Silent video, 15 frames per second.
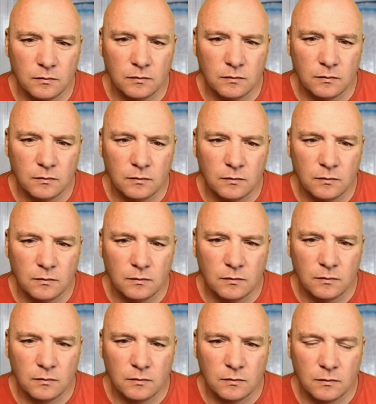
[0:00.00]

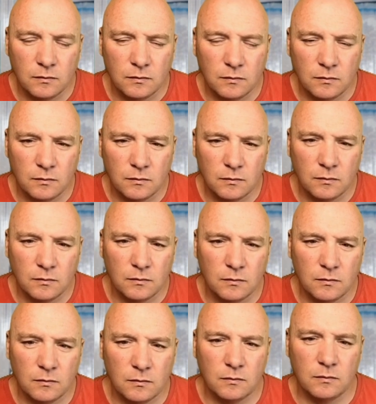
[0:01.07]

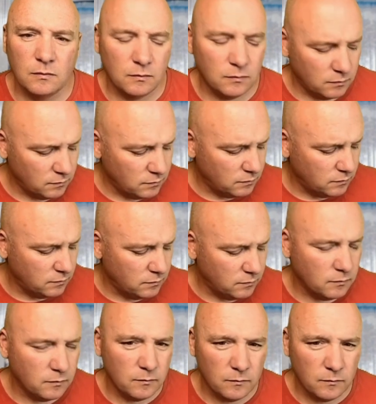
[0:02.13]
(silent)